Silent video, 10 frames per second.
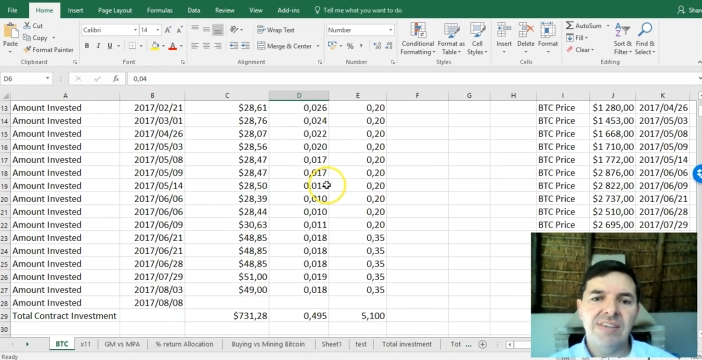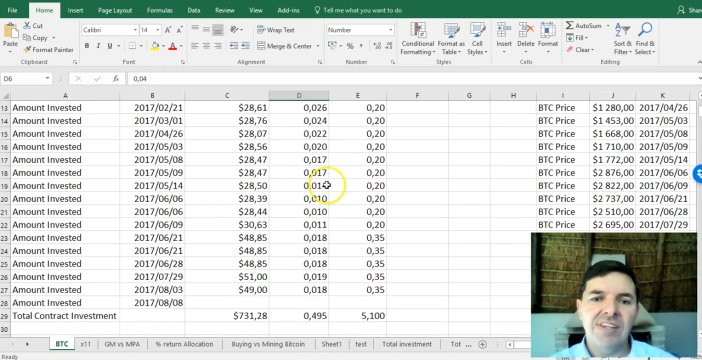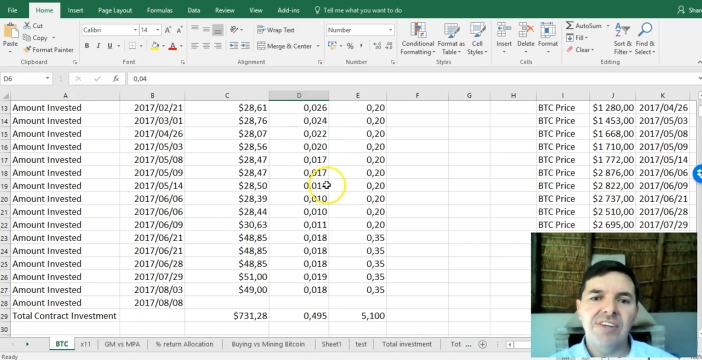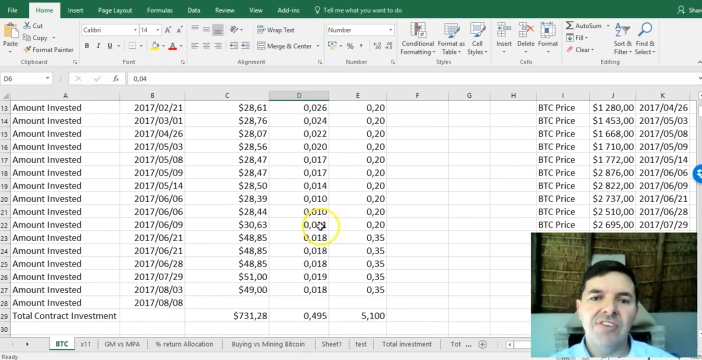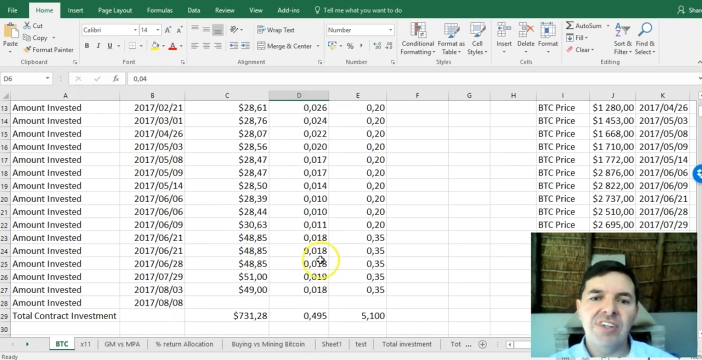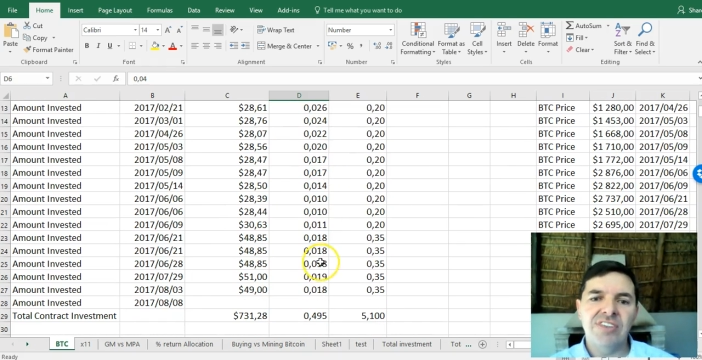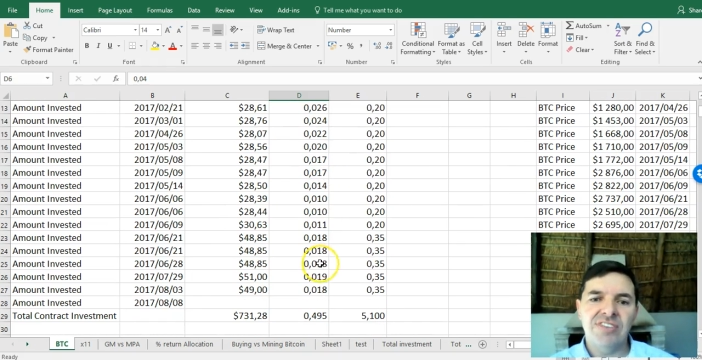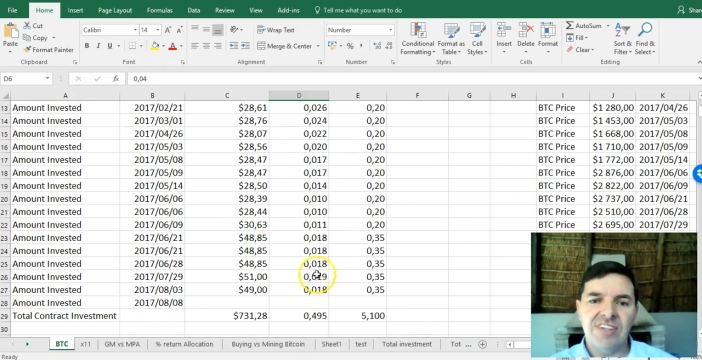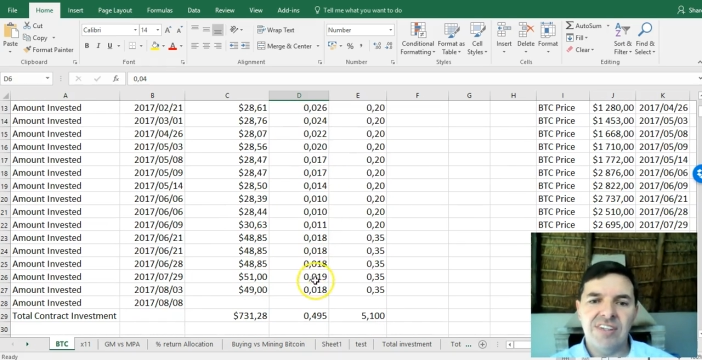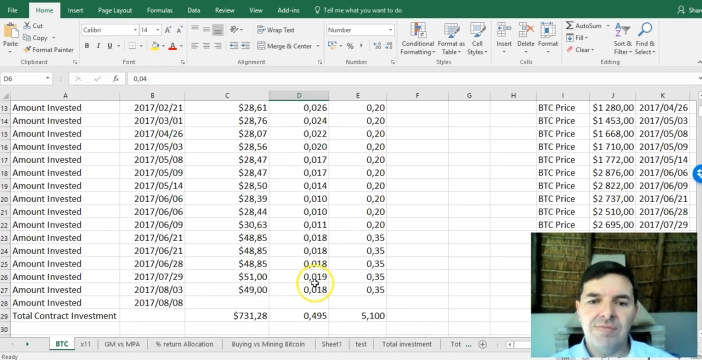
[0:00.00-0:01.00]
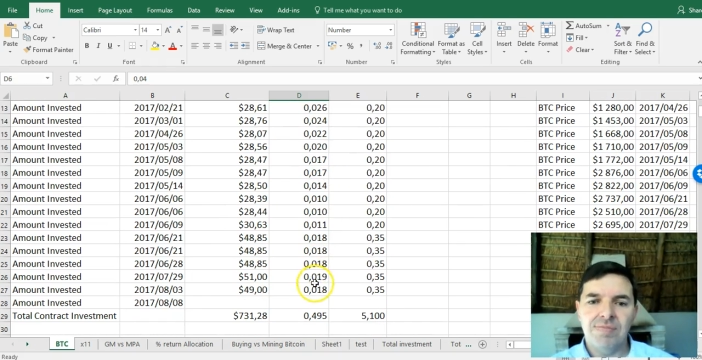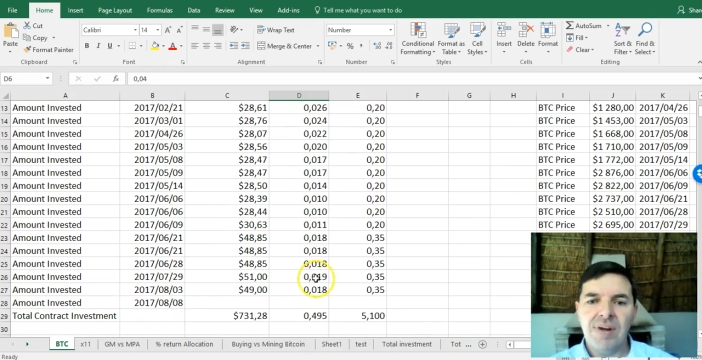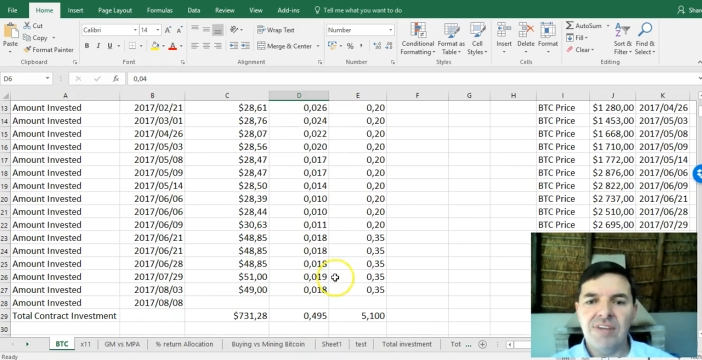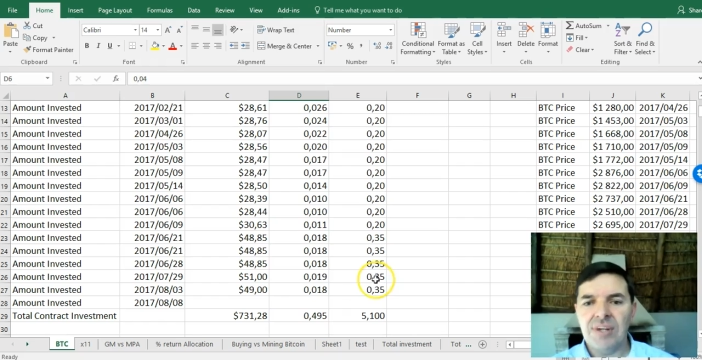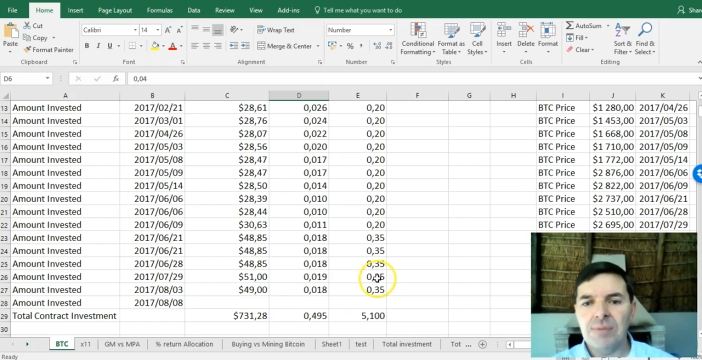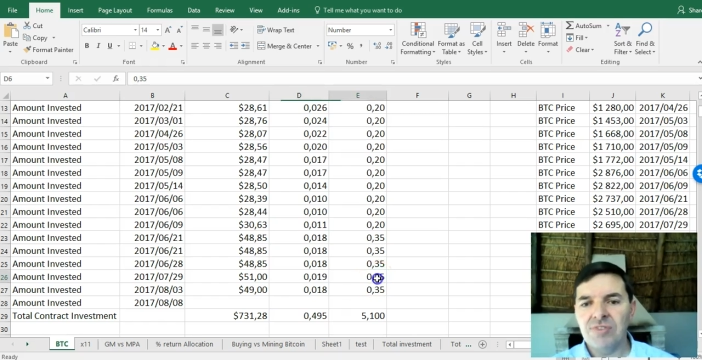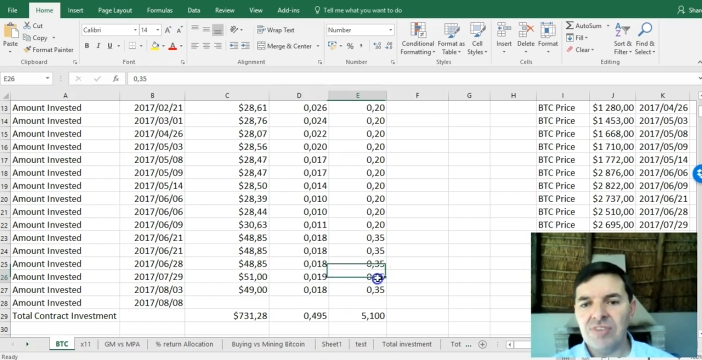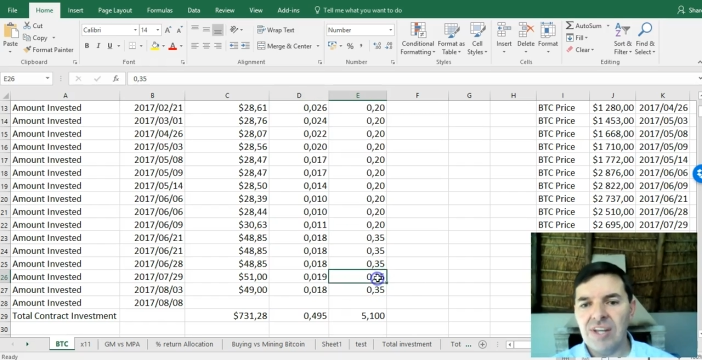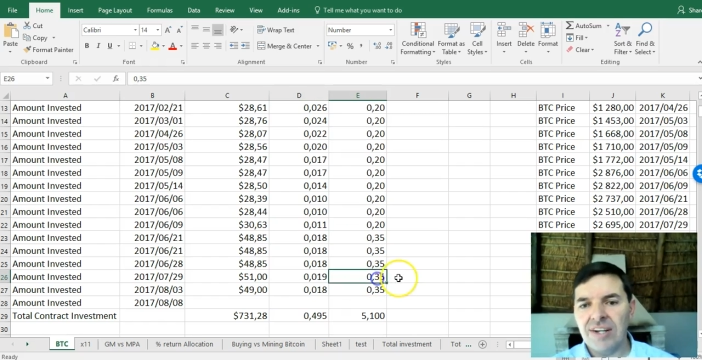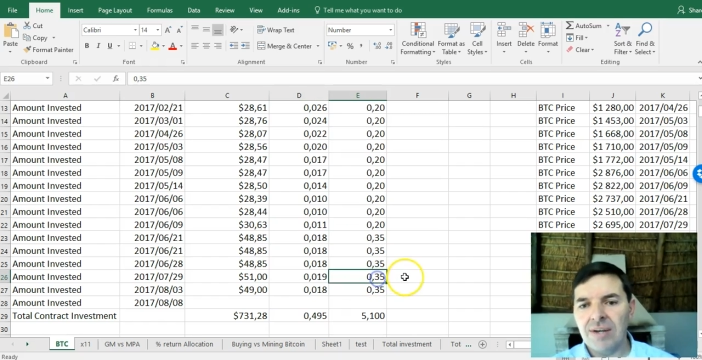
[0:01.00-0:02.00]
decrease in price, and
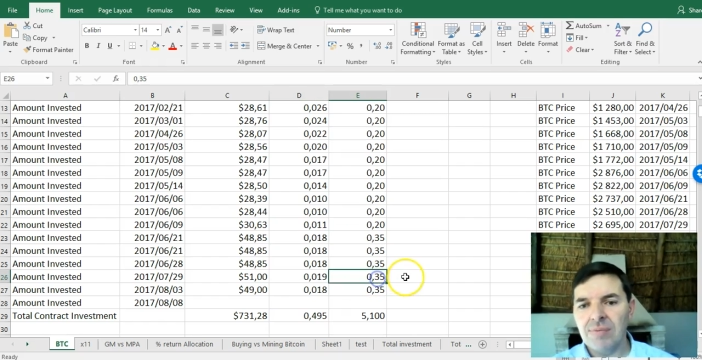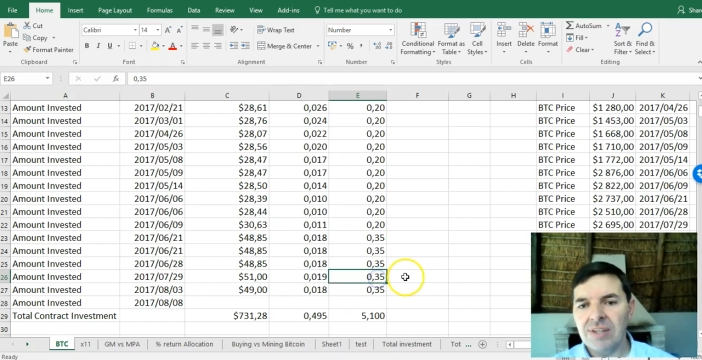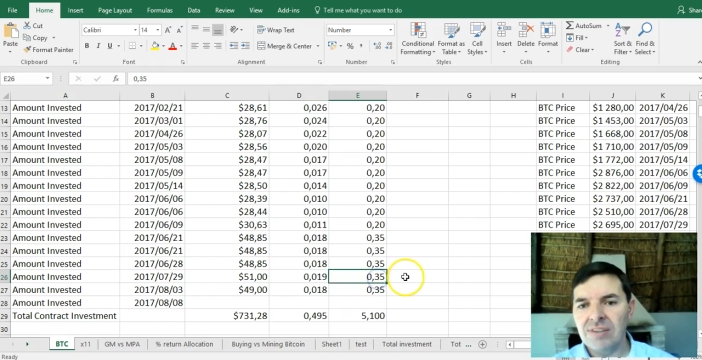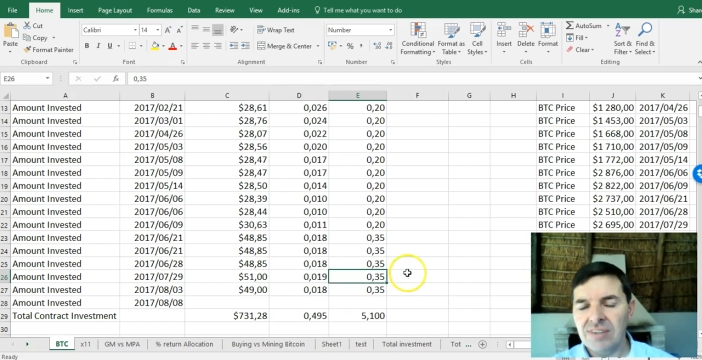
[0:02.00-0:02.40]
I'm